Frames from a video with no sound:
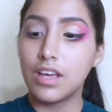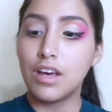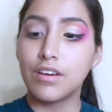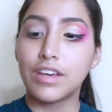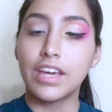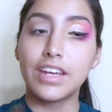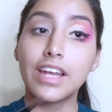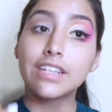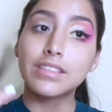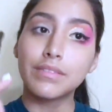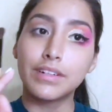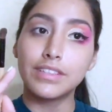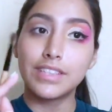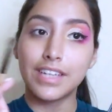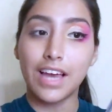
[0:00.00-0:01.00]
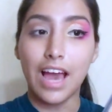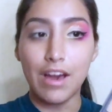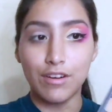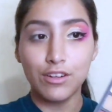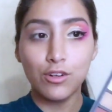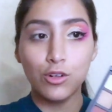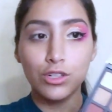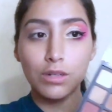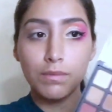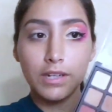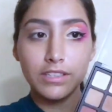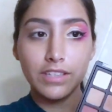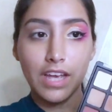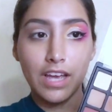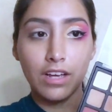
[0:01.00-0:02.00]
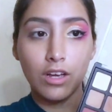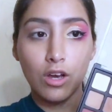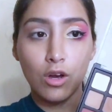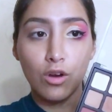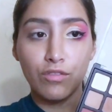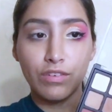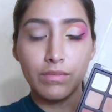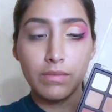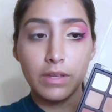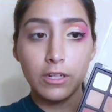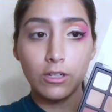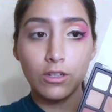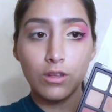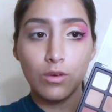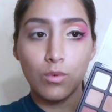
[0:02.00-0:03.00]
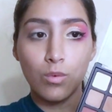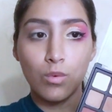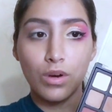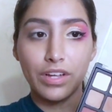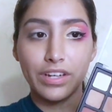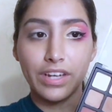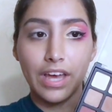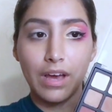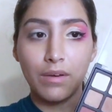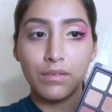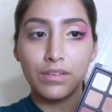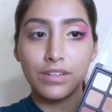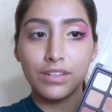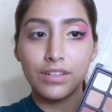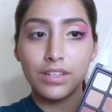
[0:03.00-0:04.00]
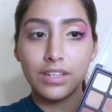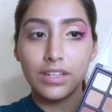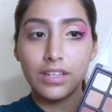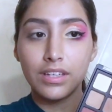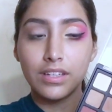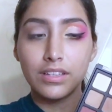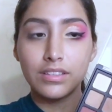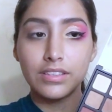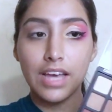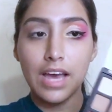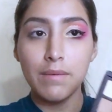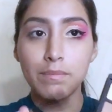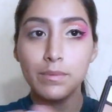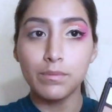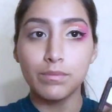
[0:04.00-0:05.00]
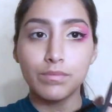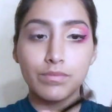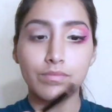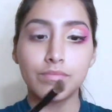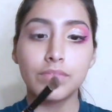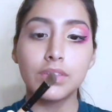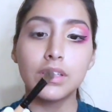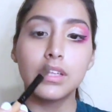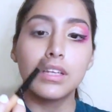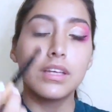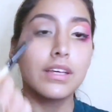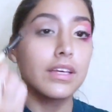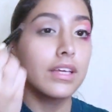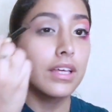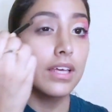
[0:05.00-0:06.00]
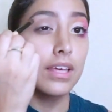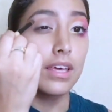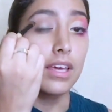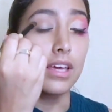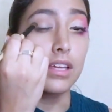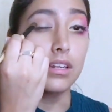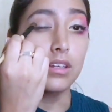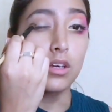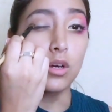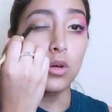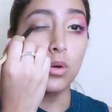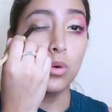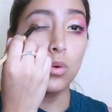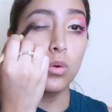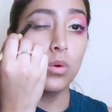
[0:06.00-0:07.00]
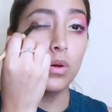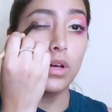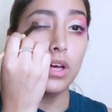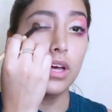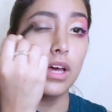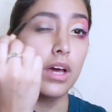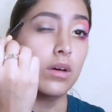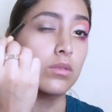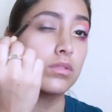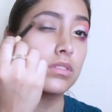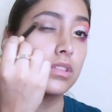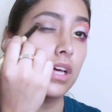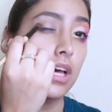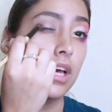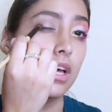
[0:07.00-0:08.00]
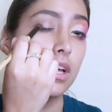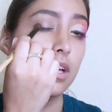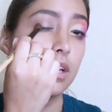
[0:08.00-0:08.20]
Okay, next I want to take an outer corner brush and go from middle, one down. Tap, and go outside.